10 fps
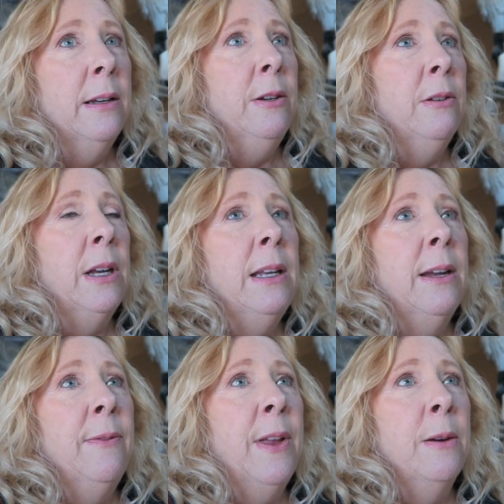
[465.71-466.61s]
You can
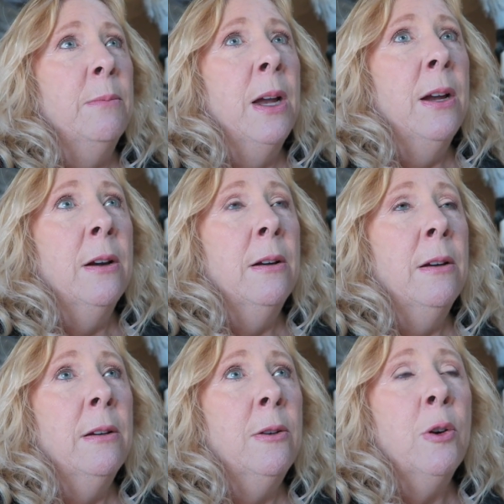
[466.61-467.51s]
give them
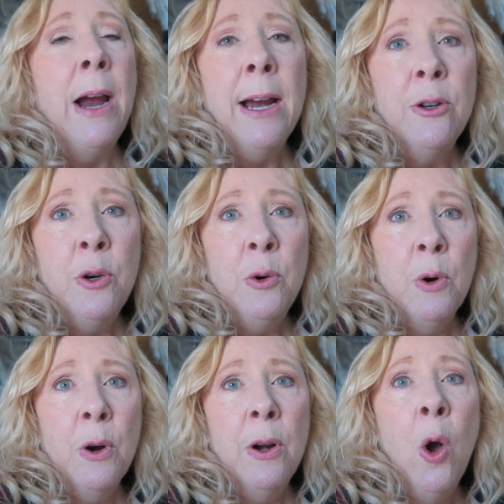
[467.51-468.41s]
cracked
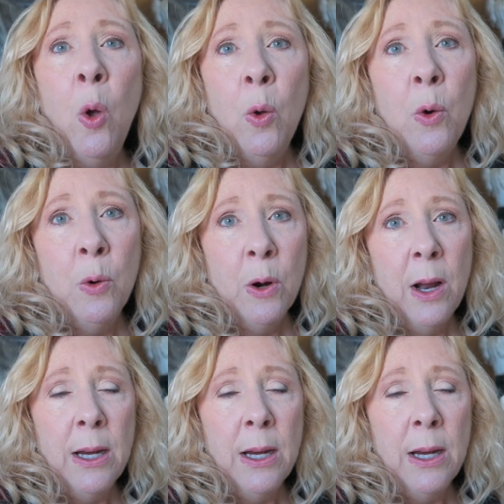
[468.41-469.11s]
corn, whole corn.